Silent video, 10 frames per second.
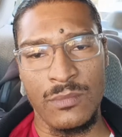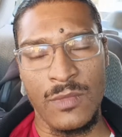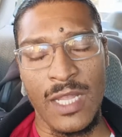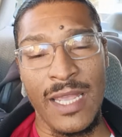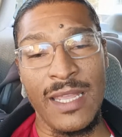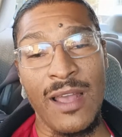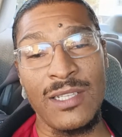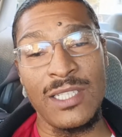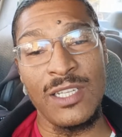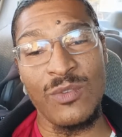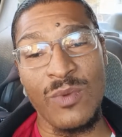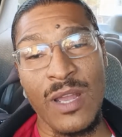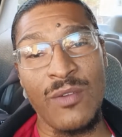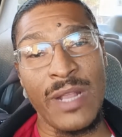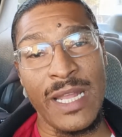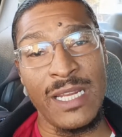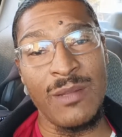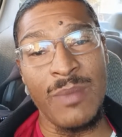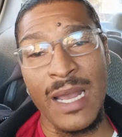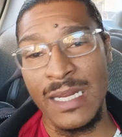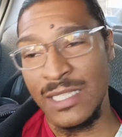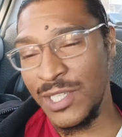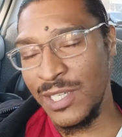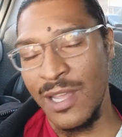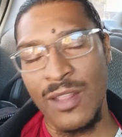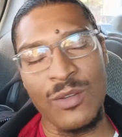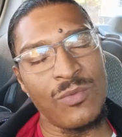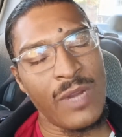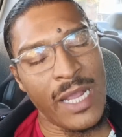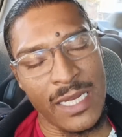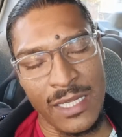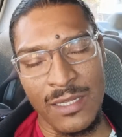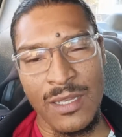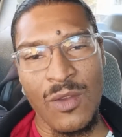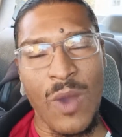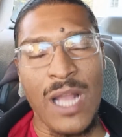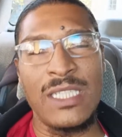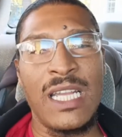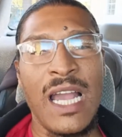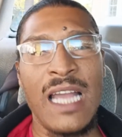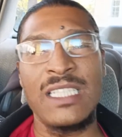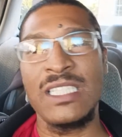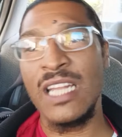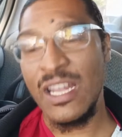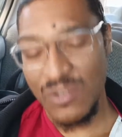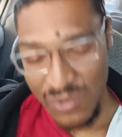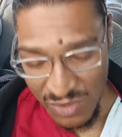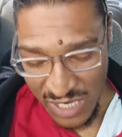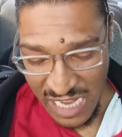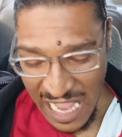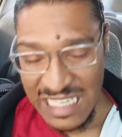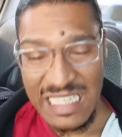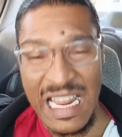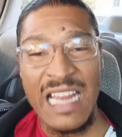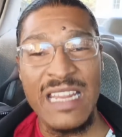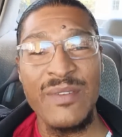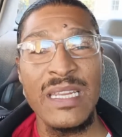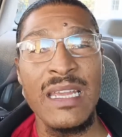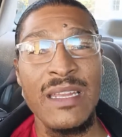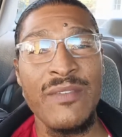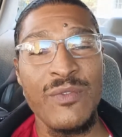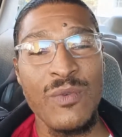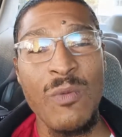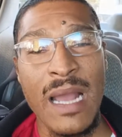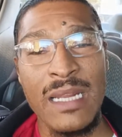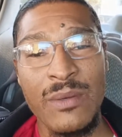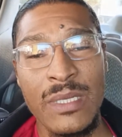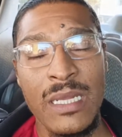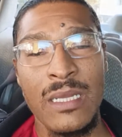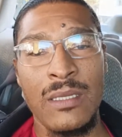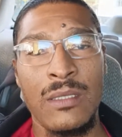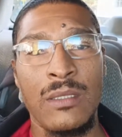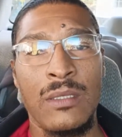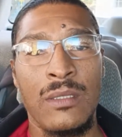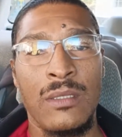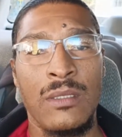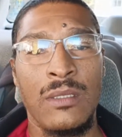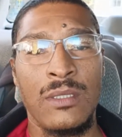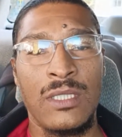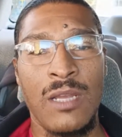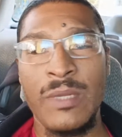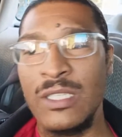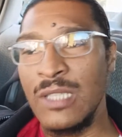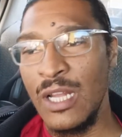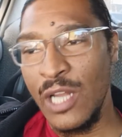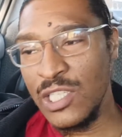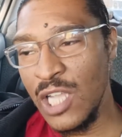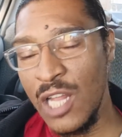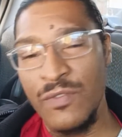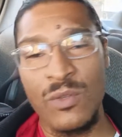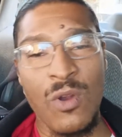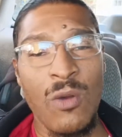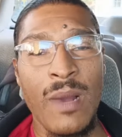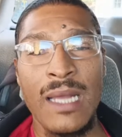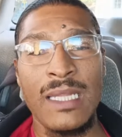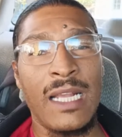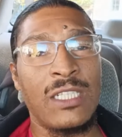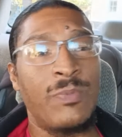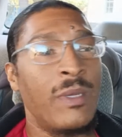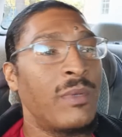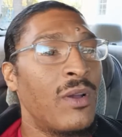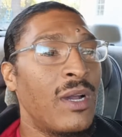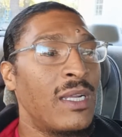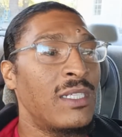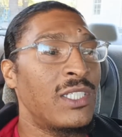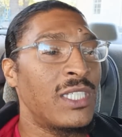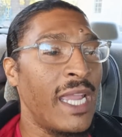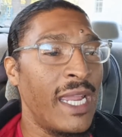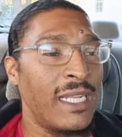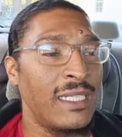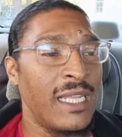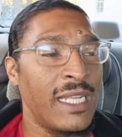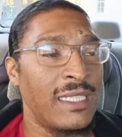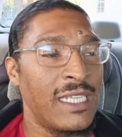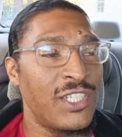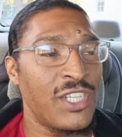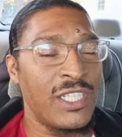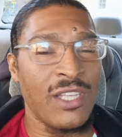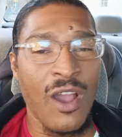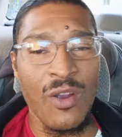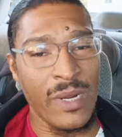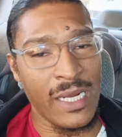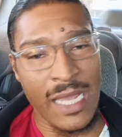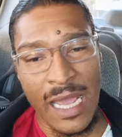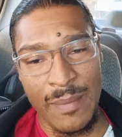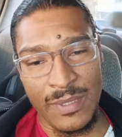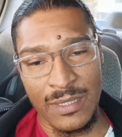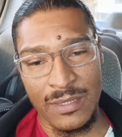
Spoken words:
And y'all sitting around ready to buy this shit. Y'all are ready. Watching Kaisenat. Ooh, the Kaisenat, they were there. If a robot, they were there. Some niggas like, that's not even a robot. Like, because people don't understand that this shit is already happening.